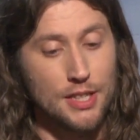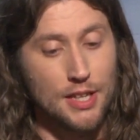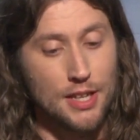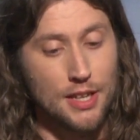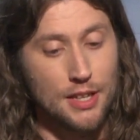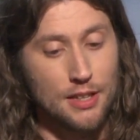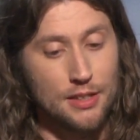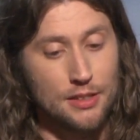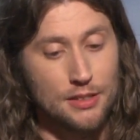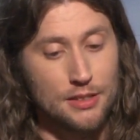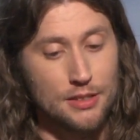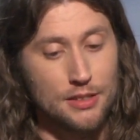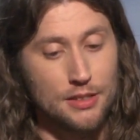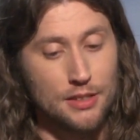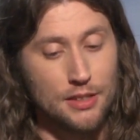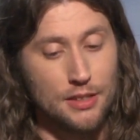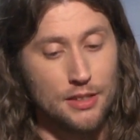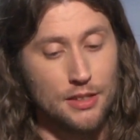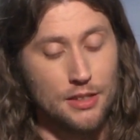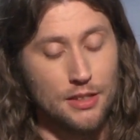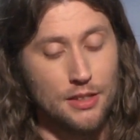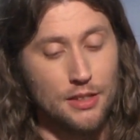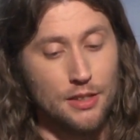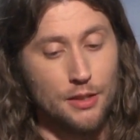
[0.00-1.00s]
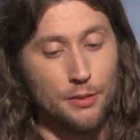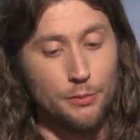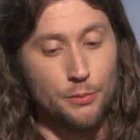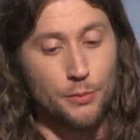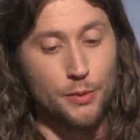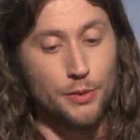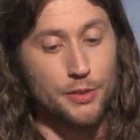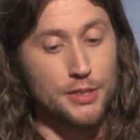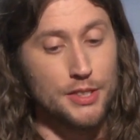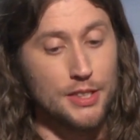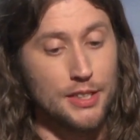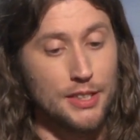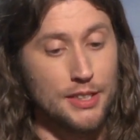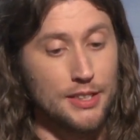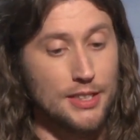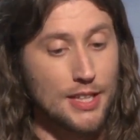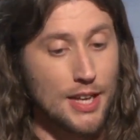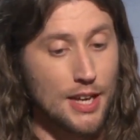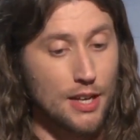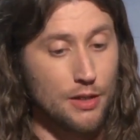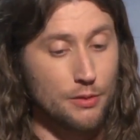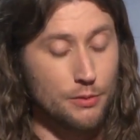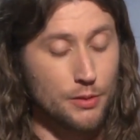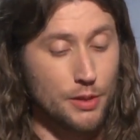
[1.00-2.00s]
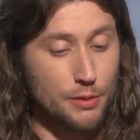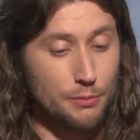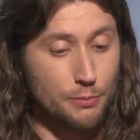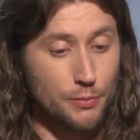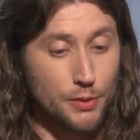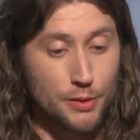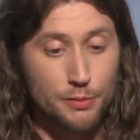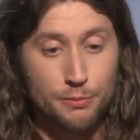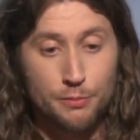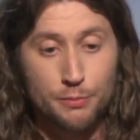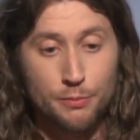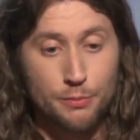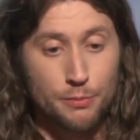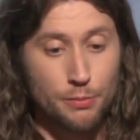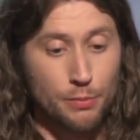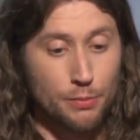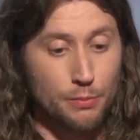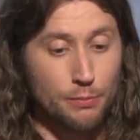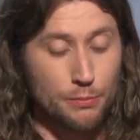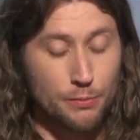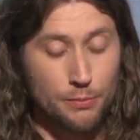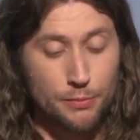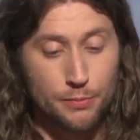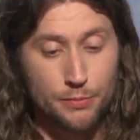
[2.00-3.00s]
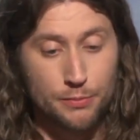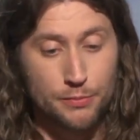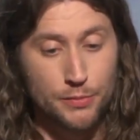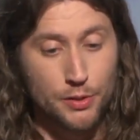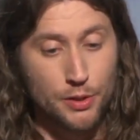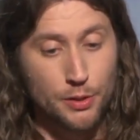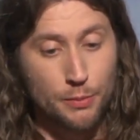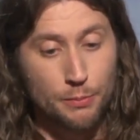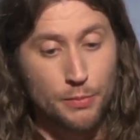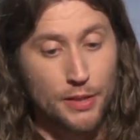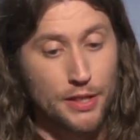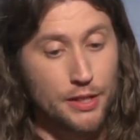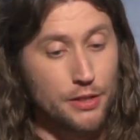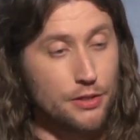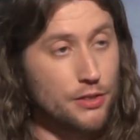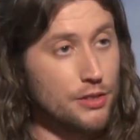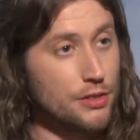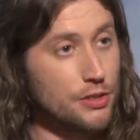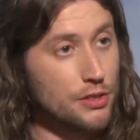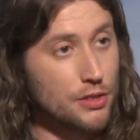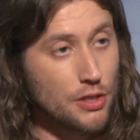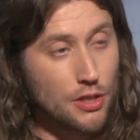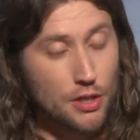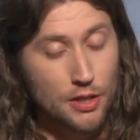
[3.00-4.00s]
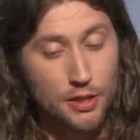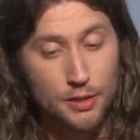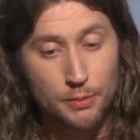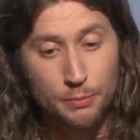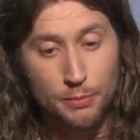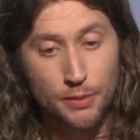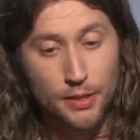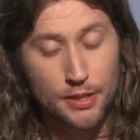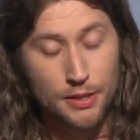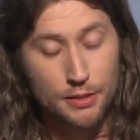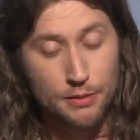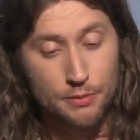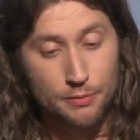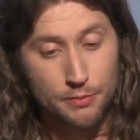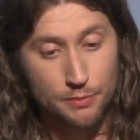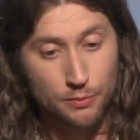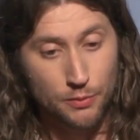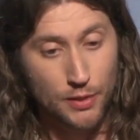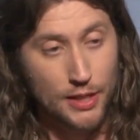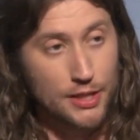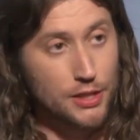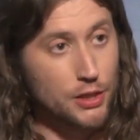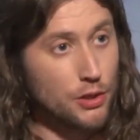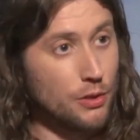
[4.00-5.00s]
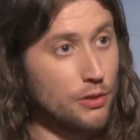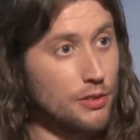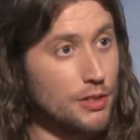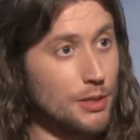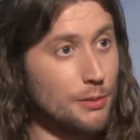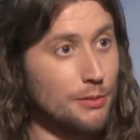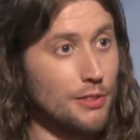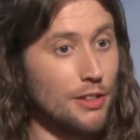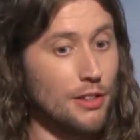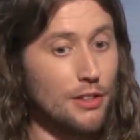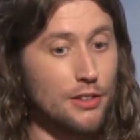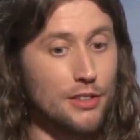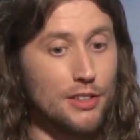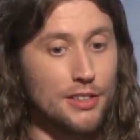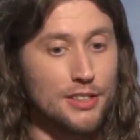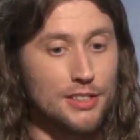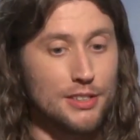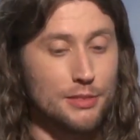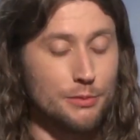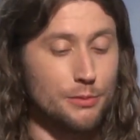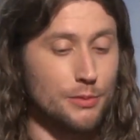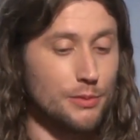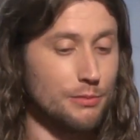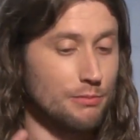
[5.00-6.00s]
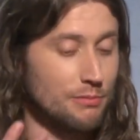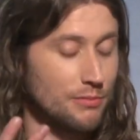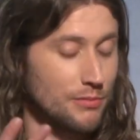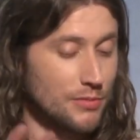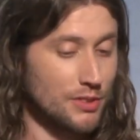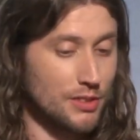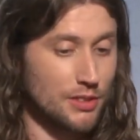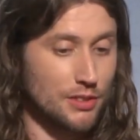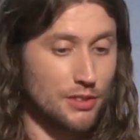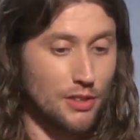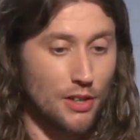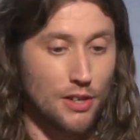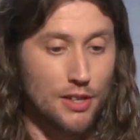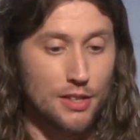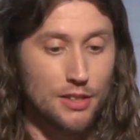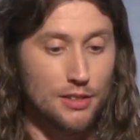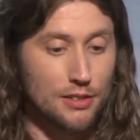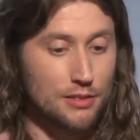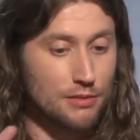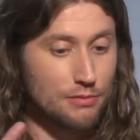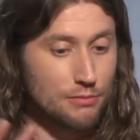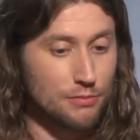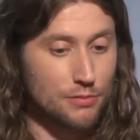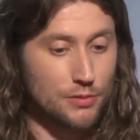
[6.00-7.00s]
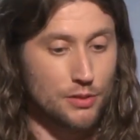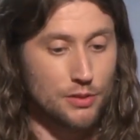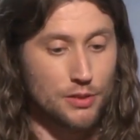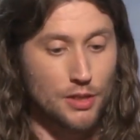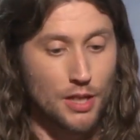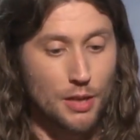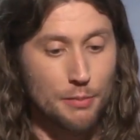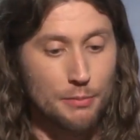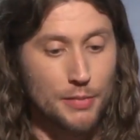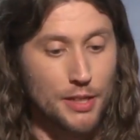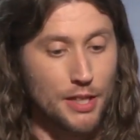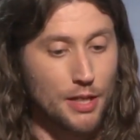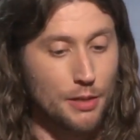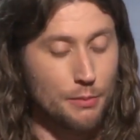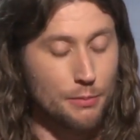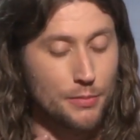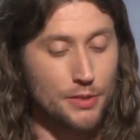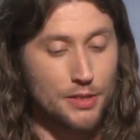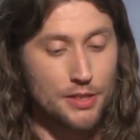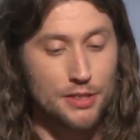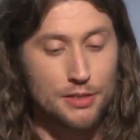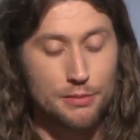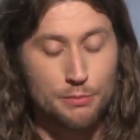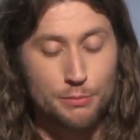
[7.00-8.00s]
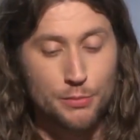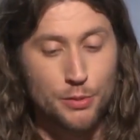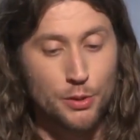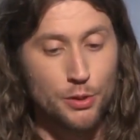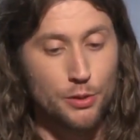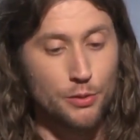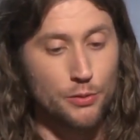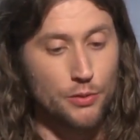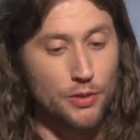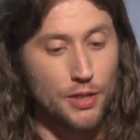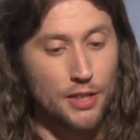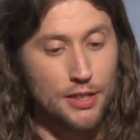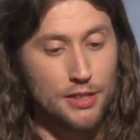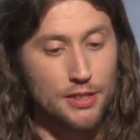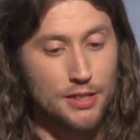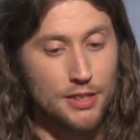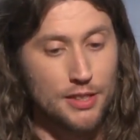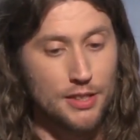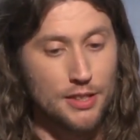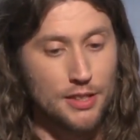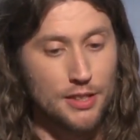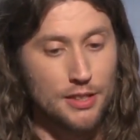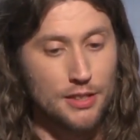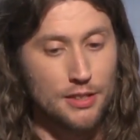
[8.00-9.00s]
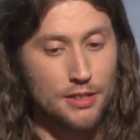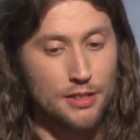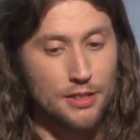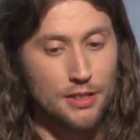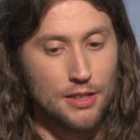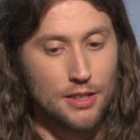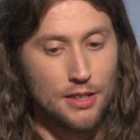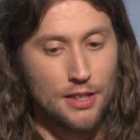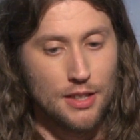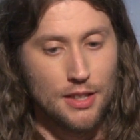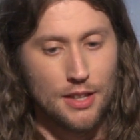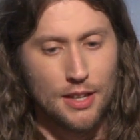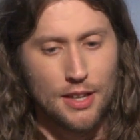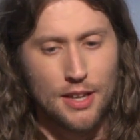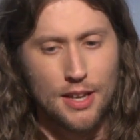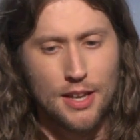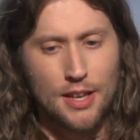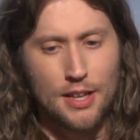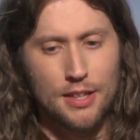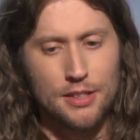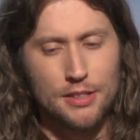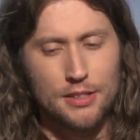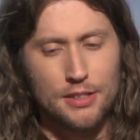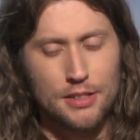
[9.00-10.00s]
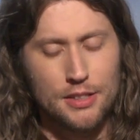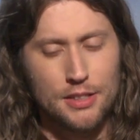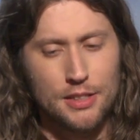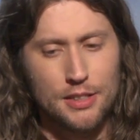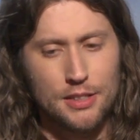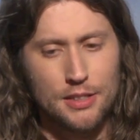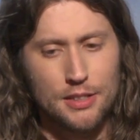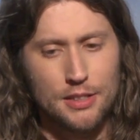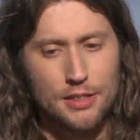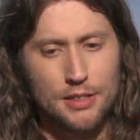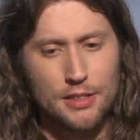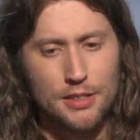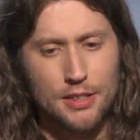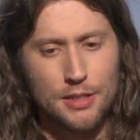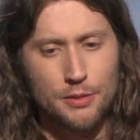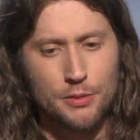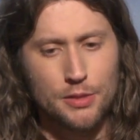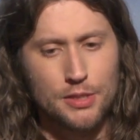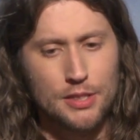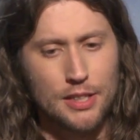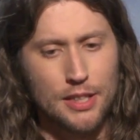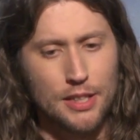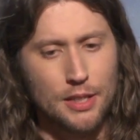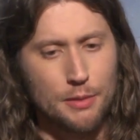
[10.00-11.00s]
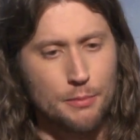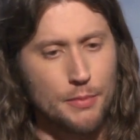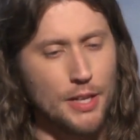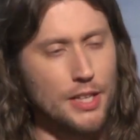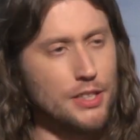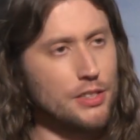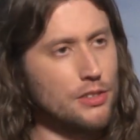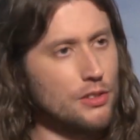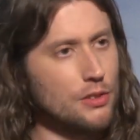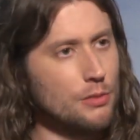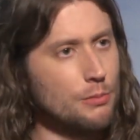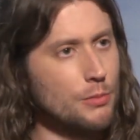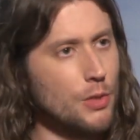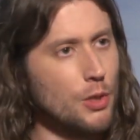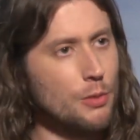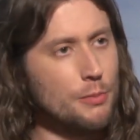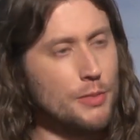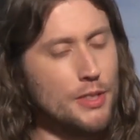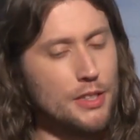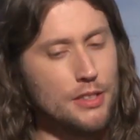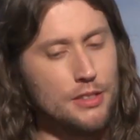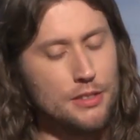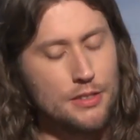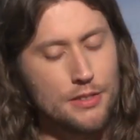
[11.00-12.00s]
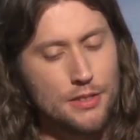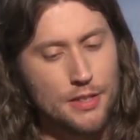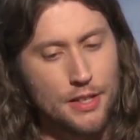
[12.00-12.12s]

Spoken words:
And we were sitting down, and we played with the song, played, and Ryan showed us some of the lyrics, and we started coming up with this beautiful idea, and it was like a magical moment.